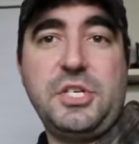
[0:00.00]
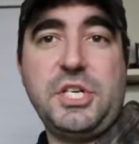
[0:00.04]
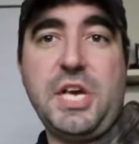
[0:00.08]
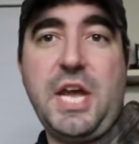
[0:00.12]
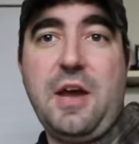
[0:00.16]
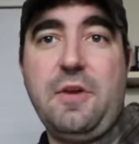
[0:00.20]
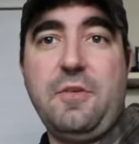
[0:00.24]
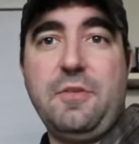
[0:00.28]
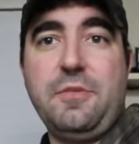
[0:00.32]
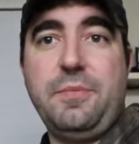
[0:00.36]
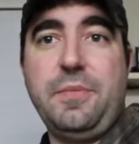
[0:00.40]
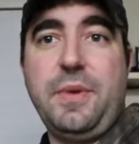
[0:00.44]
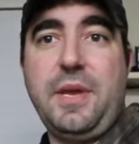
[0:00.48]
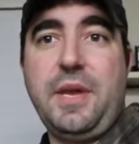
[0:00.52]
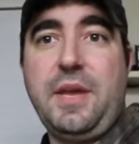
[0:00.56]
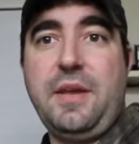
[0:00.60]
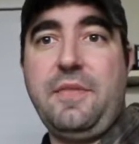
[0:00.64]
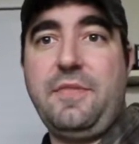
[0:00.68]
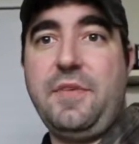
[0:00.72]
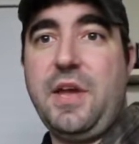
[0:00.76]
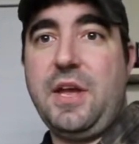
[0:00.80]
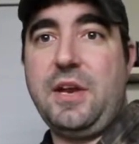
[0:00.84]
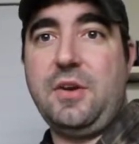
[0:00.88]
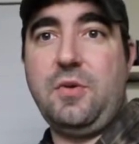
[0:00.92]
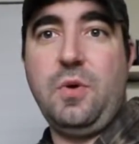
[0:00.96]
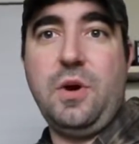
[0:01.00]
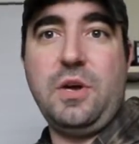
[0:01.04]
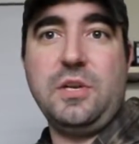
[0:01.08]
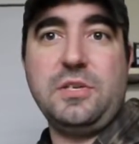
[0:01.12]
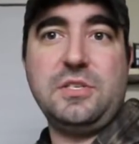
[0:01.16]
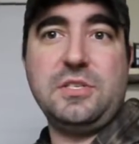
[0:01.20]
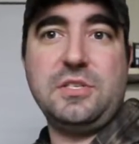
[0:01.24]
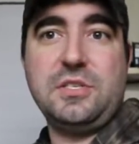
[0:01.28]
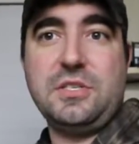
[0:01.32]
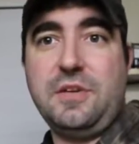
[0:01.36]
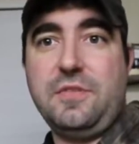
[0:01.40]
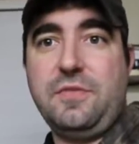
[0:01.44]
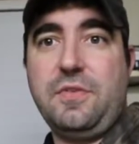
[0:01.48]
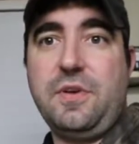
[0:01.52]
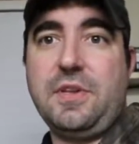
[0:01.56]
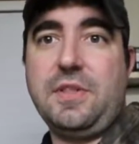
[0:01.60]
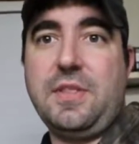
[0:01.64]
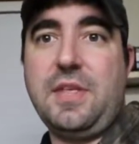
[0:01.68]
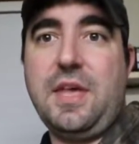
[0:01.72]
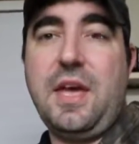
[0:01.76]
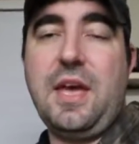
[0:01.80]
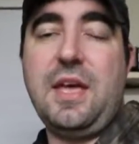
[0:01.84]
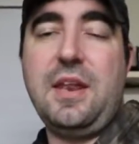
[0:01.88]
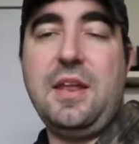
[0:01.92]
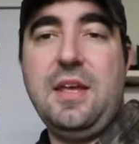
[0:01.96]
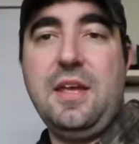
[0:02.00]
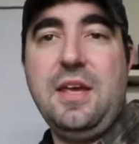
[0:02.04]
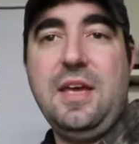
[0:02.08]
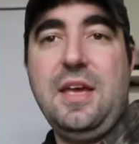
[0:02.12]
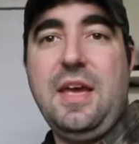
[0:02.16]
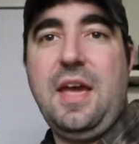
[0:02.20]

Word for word: chat with me, if you had questions, stuff like that.